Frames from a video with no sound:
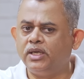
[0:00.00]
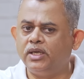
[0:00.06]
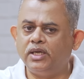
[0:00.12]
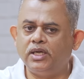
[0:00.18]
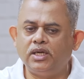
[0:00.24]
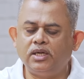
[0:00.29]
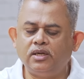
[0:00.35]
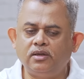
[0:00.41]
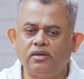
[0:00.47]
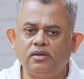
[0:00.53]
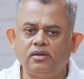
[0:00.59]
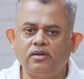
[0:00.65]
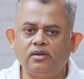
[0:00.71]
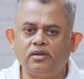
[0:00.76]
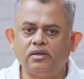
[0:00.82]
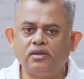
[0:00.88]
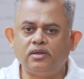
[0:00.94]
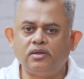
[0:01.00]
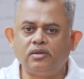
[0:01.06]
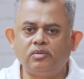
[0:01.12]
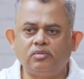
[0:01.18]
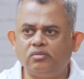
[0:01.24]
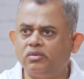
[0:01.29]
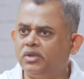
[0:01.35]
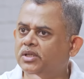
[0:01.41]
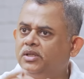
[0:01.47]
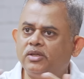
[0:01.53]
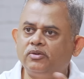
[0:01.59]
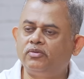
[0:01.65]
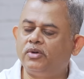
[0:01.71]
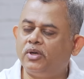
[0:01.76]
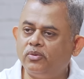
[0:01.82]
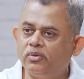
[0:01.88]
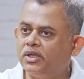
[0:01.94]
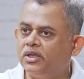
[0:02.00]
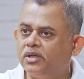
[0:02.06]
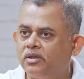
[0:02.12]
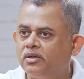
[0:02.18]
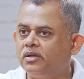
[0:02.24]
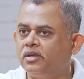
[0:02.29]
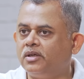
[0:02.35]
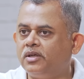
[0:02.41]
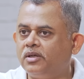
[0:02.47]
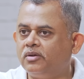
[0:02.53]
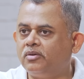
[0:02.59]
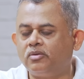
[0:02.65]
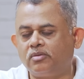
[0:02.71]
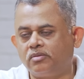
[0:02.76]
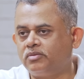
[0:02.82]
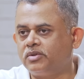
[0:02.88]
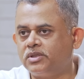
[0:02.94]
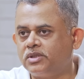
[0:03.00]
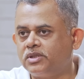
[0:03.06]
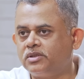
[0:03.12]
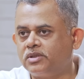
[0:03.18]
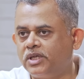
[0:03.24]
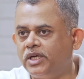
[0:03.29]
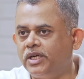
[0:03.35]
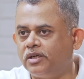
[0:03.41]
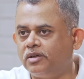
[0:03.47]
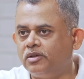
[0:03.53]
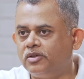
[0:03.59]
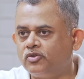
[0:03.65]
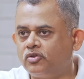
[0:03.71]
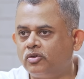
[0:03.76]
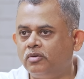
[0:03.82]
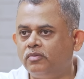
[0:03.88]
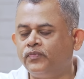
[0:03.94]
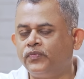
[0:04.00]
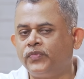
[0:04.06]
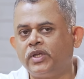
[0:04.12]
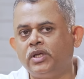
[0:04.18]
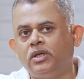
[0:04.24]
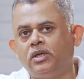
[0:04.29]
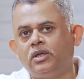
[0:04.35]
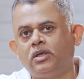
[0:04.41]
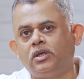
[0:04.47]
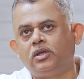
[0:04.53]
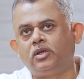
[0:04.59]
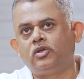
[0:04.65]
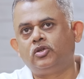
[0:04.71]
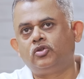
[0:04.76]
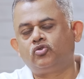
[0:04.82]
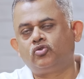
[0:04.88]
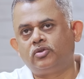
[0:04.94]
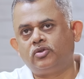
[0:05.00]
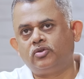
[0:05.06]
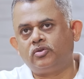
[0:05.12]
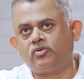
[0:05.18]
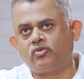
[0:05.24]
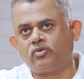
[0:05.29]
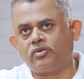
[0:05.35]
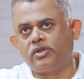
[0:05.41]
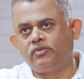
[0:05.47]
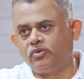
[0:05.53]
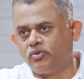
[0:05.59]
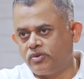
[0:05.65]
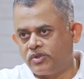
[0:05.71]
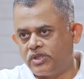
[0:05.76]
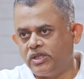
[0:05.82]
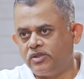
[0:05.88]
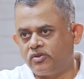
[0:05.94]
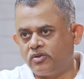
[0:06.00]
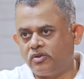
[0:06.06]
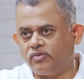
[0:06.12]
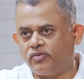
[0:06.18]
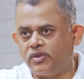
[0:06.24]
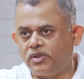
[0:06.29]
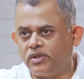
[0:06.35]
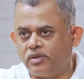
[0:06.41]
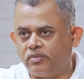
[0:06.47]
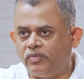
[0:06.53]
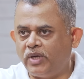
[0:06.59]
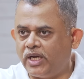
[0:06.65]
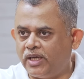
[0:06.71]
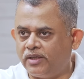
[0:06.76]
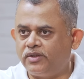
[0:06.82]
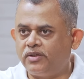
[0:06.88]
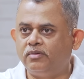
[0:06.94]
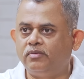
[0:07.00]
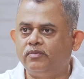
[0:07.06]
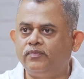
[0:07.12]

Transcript: And when they found it, oh, so this is great. So give you a sense of the math.